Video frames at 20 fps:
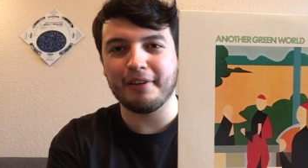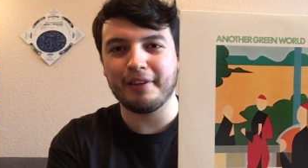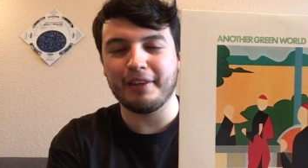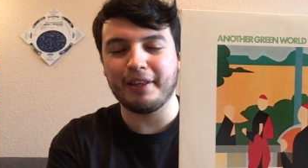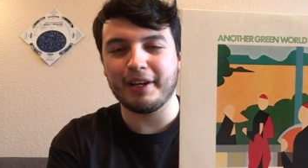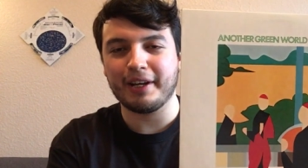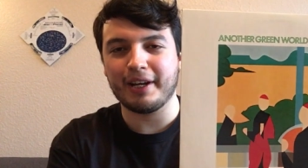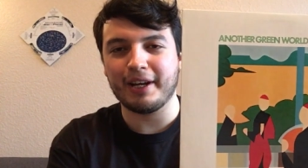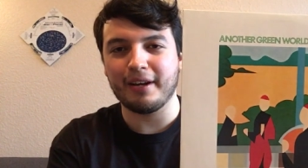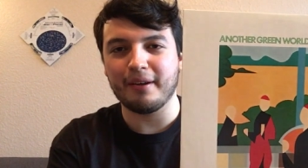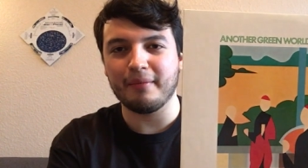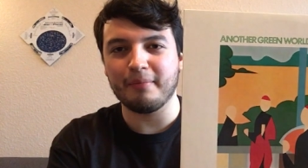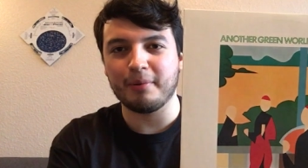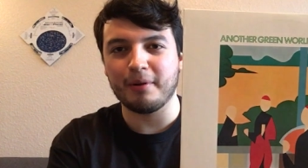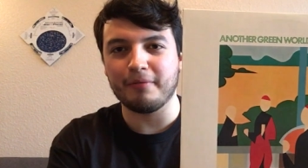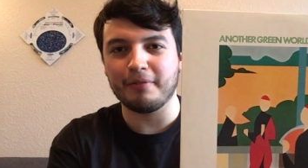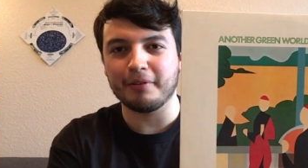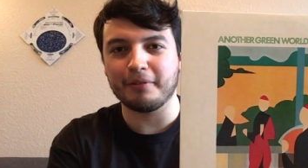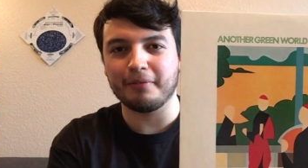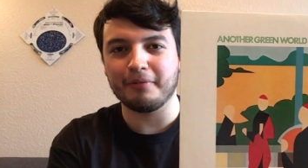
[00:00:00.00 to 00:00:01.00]
and that kind of
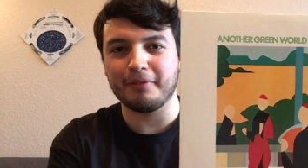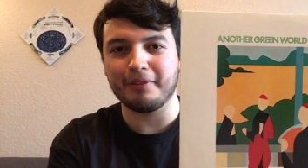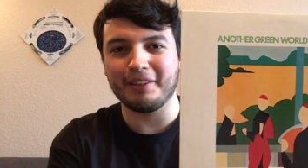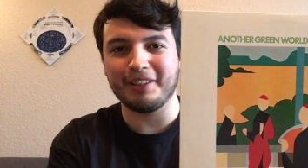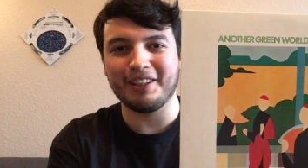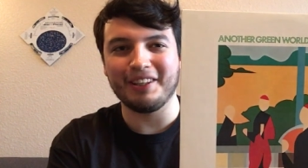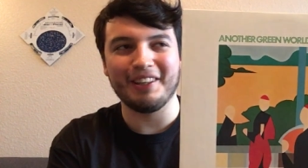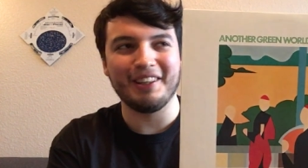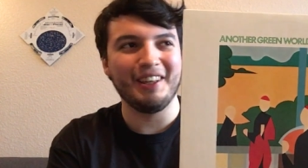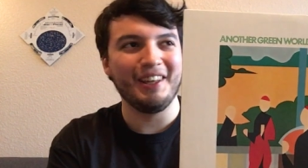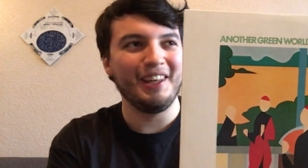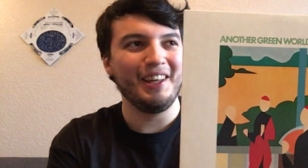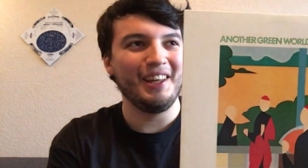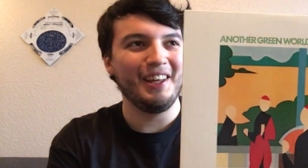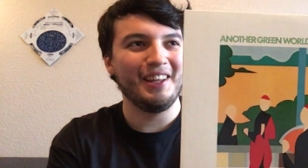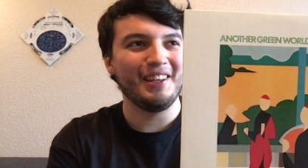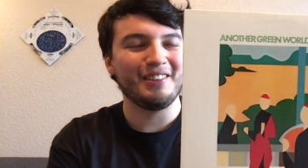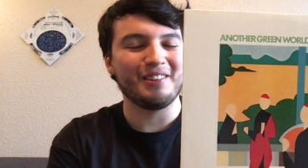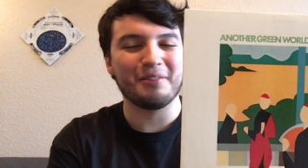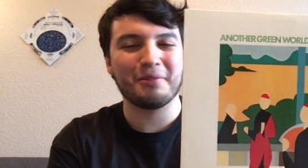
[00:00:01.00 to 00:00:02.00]
perfectly
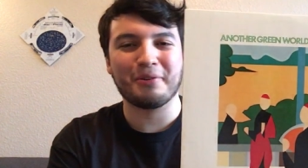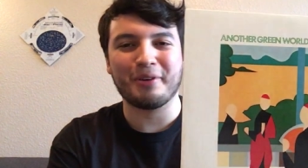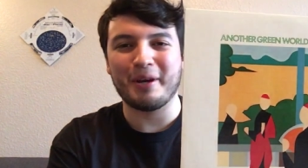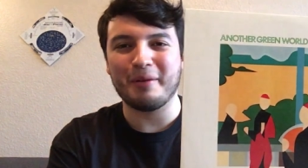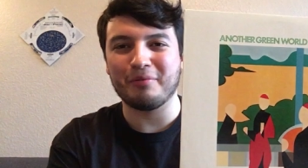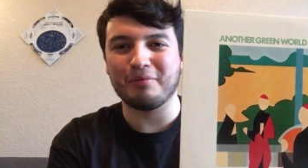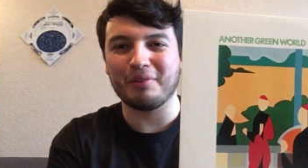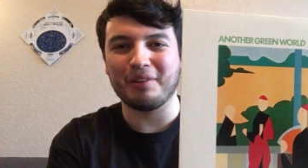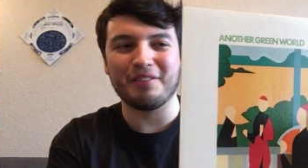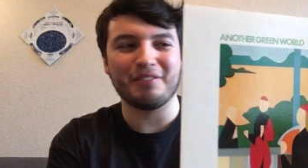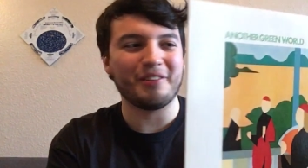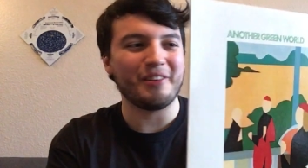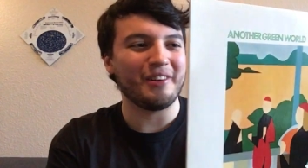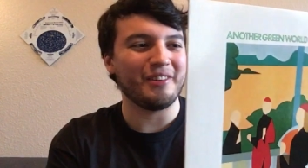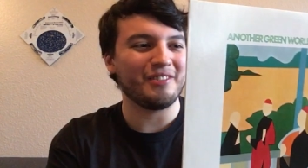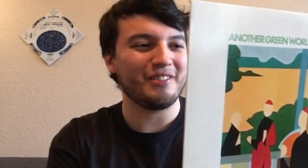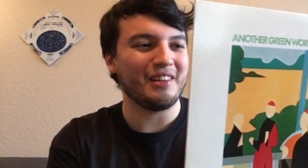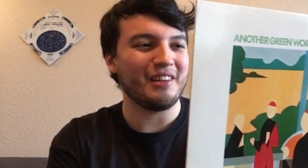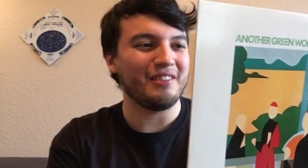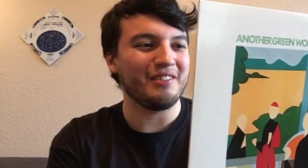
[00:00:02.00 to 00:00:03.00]
describes what the
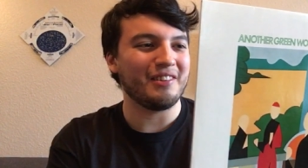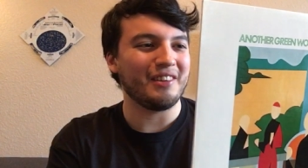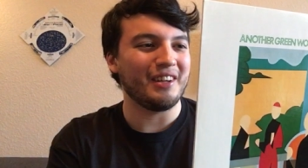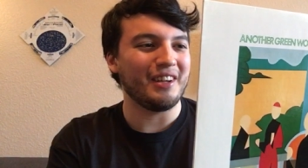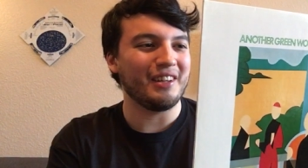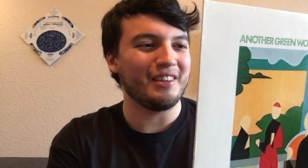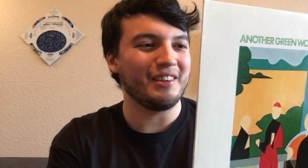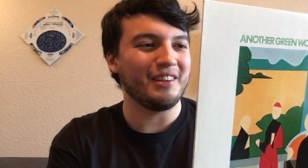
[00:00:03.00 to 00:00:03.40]
song sounds like.